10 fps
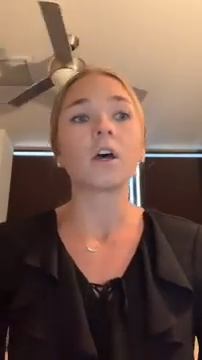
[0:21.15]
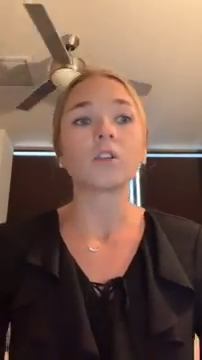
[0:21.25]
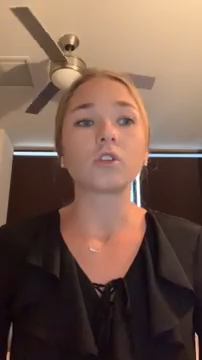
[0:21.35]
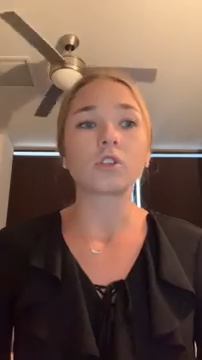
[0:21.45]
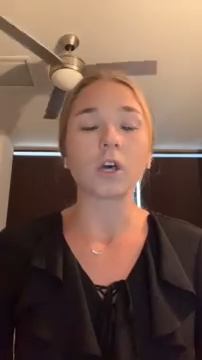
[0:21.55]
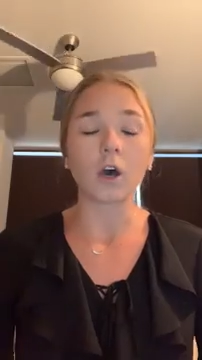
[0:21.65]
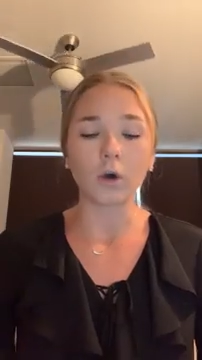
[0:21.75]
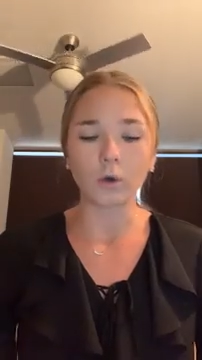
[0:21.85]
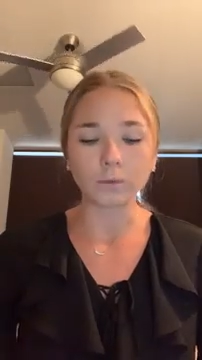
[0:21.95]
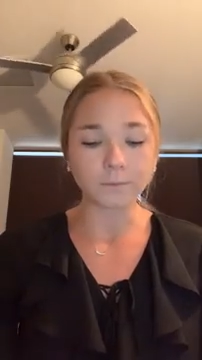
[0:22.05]

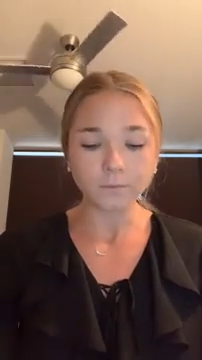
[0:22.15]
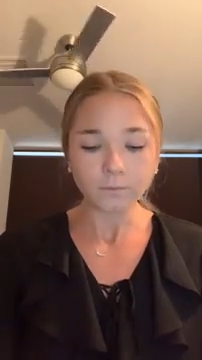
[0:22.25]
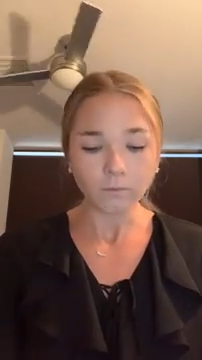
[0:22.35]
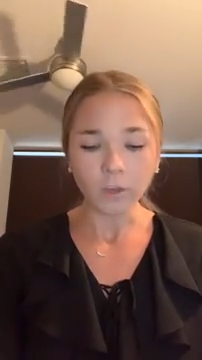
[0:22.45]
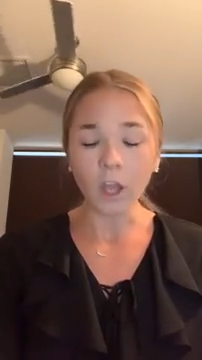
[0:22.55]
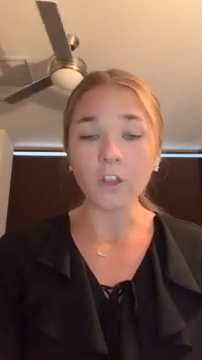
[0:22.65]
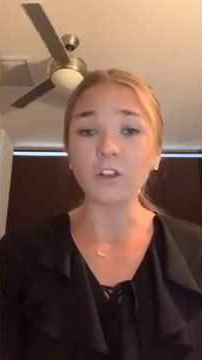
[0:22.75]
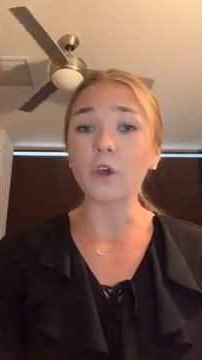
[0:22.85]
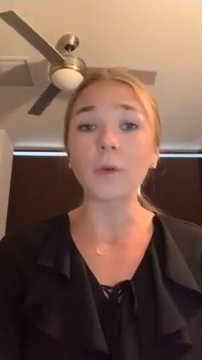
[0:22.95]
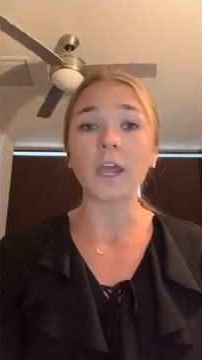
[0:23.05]
So the
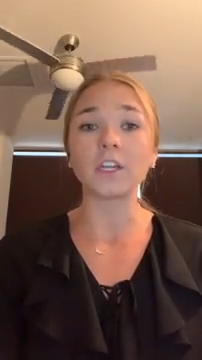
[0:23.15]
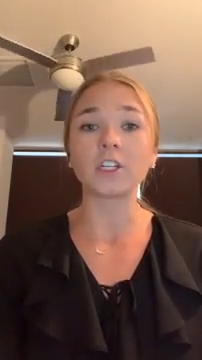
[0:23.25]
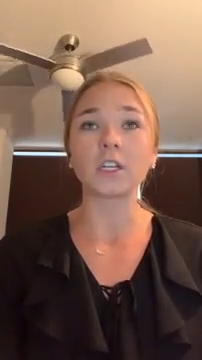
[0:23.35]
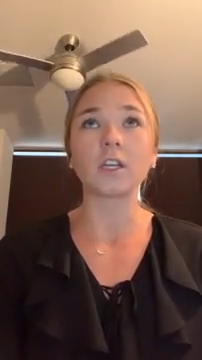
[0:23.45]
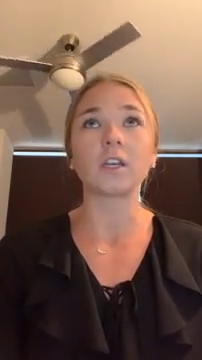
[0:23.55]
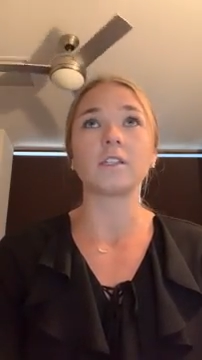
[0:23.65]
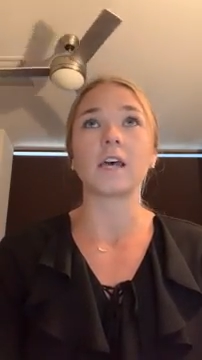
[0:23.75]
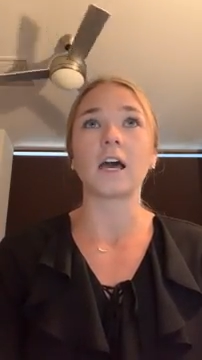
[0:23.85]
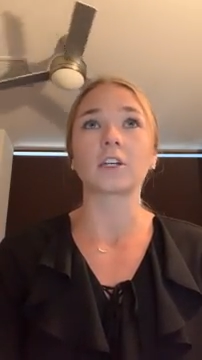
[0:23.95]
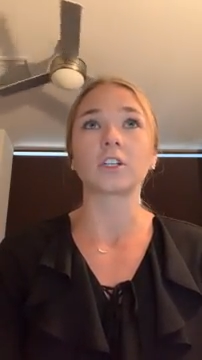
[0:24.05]
location is
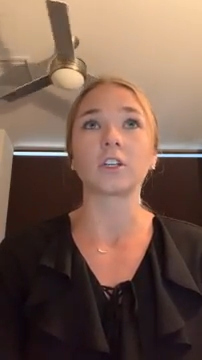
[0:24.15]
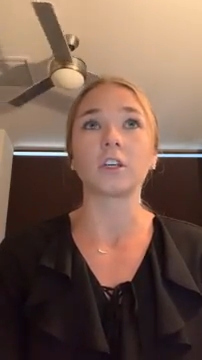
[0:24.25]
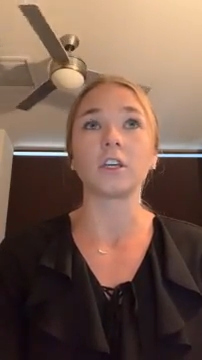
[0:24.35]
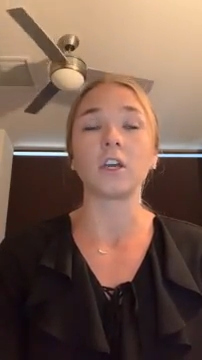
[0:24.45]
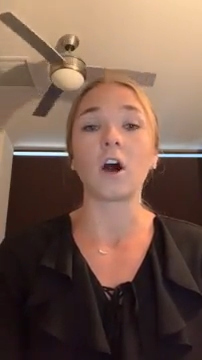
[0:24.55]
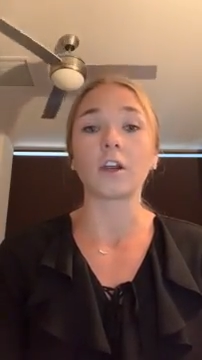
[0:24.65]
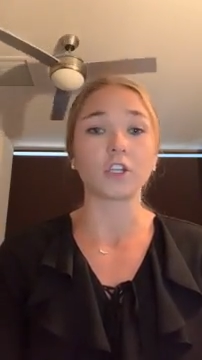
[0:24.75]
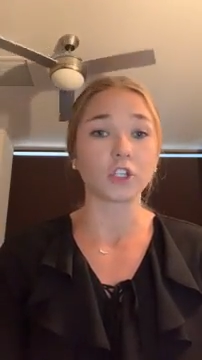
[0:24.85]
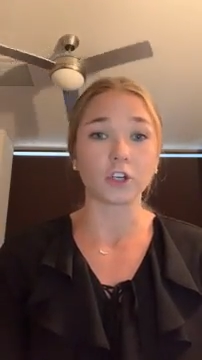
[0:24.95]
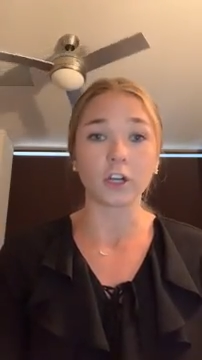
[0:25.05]
actually on a
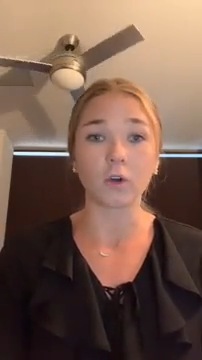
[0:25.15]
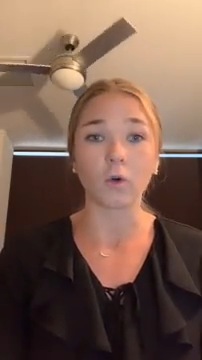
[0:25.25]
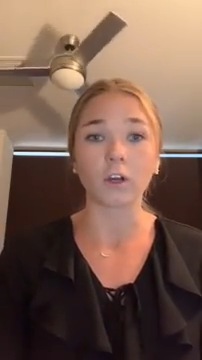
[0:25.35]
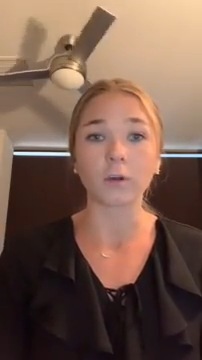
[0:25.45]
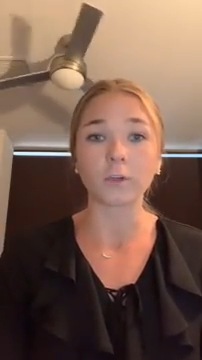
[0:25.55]
street corner,